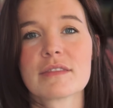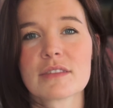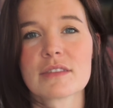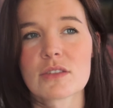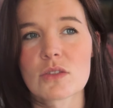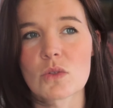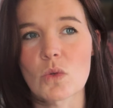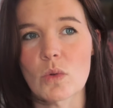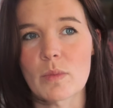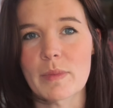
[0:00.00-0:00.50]

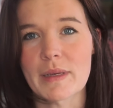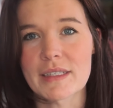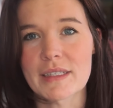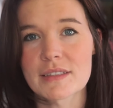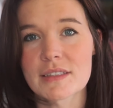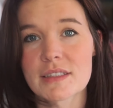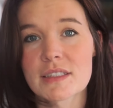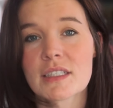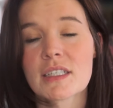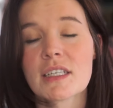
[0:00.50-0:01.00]
school bus
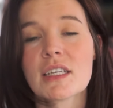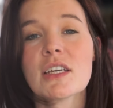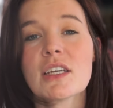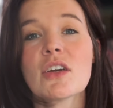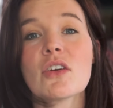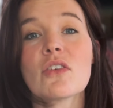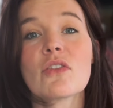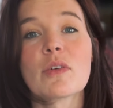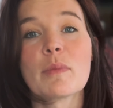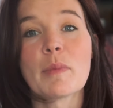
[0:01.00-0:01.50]

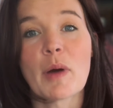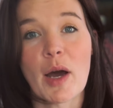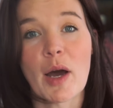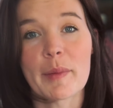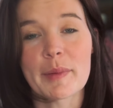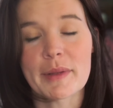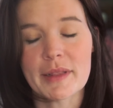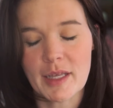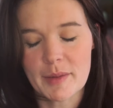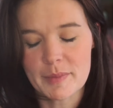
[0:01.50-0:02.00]
from Hobby
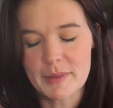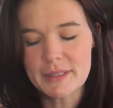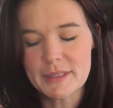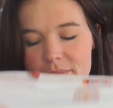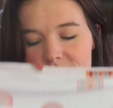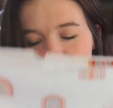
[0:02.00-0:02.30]
Lobby.